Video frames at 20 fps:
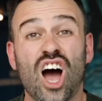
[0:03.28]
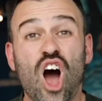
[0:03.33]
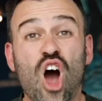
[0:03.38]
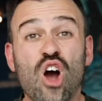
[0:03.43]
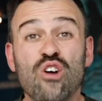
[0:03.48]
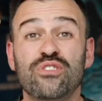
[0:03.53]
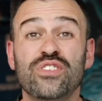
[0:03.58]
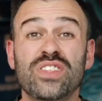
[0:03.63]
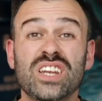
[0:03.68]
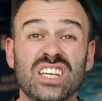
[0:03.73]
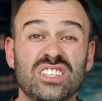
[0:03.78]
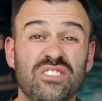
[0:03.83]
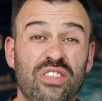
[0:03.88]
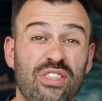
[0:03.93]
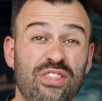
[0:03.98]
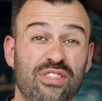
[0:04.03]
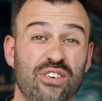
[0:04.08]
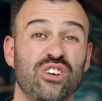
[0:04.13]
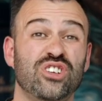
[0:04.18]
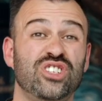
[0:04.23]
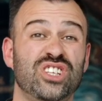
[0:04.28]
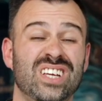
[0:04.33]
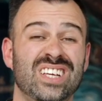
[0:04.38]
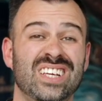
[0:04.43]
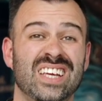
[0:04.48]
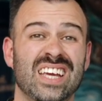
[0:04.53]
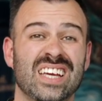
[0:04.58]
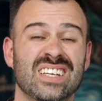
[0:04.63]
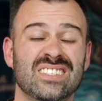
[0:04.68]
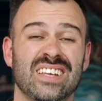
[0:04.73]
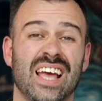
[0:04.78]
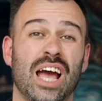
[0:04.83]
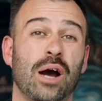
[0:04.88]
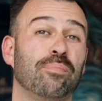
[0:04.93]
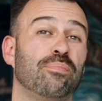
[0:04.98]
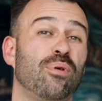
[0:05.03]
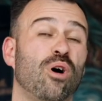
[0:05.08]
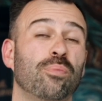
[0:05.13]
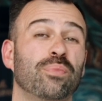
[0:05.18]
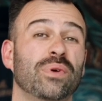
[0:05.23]
Over the next 30 years, our
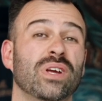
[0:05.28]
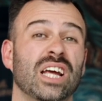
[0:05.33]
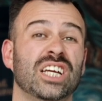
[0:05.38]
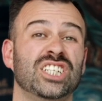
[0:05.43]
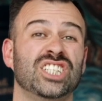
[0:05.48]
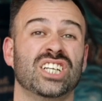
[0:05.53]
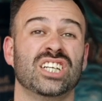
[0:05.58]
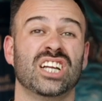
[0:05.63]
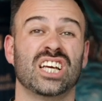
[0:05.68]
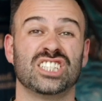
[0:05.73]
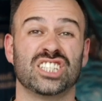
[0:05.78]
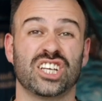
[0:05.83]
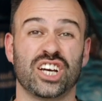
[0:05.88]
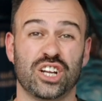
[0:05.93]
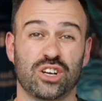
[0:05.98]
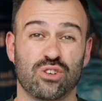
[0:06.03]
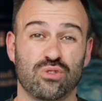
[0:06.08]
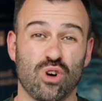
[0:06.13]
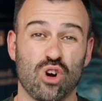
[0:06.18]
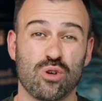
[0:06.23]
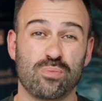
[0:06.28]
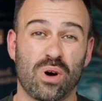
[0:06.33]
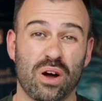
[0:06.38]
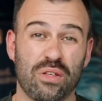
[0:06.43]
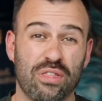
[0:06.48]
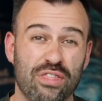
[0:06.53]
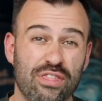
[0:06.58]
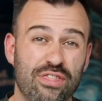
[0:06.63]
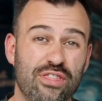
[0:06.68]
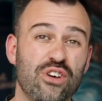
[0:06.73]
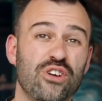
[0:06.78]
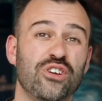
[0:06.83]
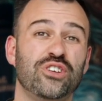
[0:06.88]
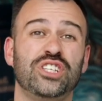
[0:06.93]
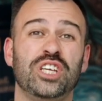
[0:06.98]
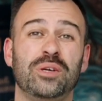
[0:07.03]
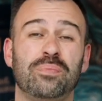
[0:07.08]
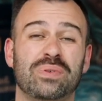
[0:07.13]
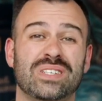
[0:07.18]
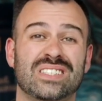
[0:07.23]
population is going to grow by
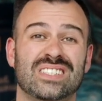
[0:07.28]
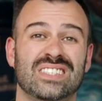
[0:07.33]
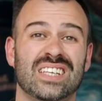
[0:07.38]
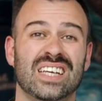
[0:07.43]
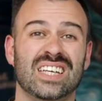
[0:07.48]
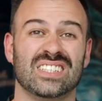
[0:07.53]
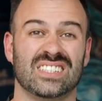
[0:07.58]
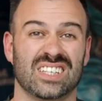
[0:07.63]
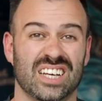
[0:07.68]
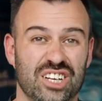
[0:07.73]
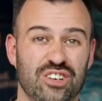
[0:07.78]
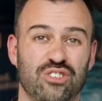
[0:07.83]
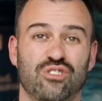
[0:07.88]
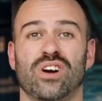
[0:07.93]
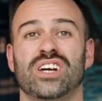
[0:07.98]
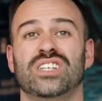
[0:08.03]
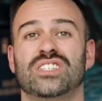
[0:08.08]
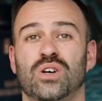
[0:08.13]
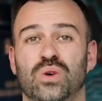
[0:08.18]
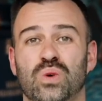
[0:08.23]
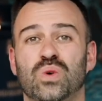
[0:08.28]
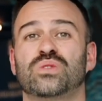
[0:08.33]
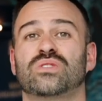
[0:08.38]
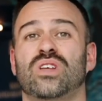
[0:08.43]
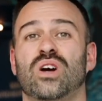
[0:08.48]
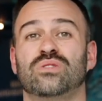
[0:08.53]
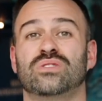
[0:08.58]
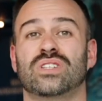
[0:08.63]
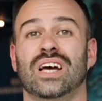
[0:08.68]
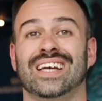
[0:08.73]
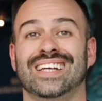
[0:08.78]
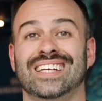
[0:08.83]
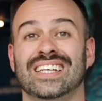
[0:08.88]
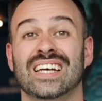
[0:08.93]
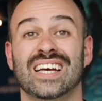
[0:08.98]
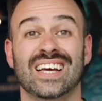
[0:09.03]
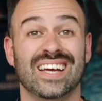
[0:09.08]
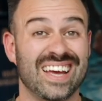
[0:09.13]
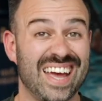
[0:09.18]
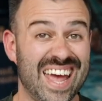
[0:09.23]
30% in Greater Ōtautahi,
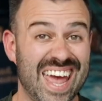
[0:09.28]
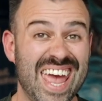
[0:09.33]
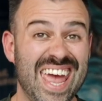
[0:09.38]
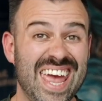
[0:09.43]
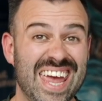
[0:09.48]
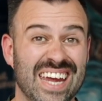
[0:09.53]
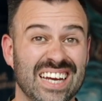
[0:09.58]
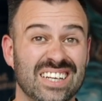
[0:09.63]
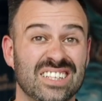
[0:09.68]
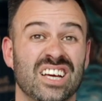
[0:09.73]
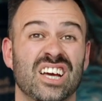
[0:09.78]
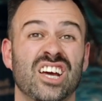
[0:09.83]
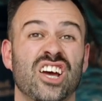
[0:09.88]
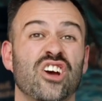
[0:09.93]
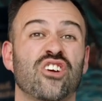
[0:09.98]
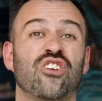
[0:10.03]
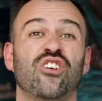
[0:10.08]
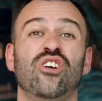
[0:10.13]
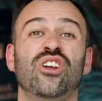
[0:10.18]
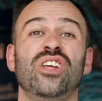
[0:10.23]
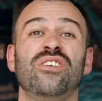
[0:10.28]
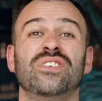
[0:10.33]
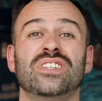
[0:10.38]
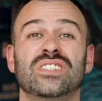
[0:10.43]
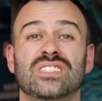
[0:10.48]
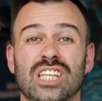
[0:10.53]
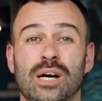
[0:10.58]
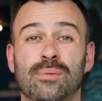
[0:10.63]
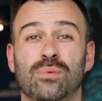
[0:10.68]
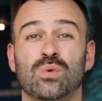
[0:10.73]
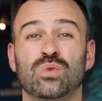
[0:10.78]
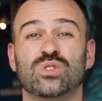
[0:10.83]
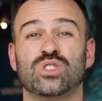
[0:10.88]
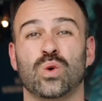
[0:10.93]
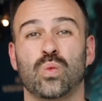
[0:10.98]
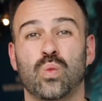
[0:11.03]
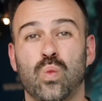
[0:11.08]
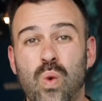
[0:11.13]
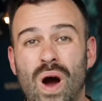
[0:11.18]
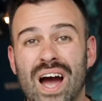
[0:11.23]
and it could even double to
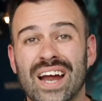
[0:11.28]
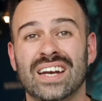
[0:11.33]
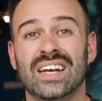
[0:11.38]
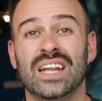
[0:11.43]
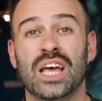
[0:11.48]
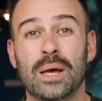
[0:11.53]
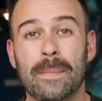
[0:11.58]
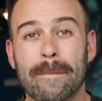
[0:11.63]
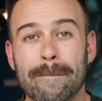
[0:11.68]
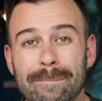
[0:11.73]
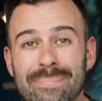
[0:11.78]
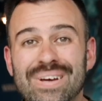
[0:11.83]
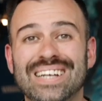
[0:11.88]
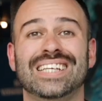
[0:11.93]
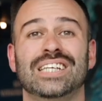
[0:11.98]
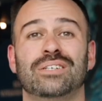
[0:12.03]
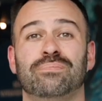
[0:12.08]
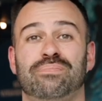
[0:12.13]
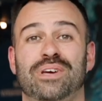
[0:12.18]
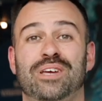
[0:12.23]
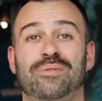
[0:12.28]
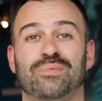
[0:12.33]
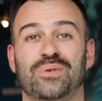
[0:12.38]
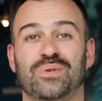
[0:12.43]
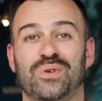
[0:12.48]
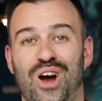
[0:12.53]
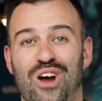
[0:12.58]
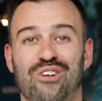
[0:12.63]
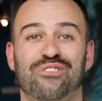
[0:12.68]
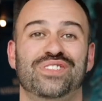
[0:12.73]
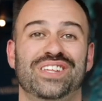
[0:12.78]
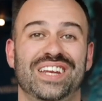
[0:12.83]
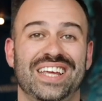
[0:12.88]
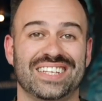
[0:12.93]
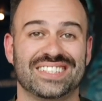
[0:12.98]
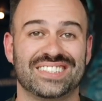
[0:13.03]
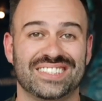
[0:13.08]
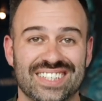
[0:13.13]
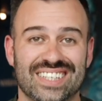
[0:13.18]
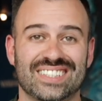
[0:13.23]
1 million people over the
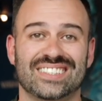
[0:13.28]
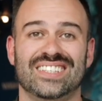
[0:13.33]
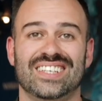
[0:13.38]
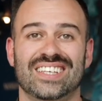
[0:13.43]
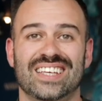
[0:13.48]
next 60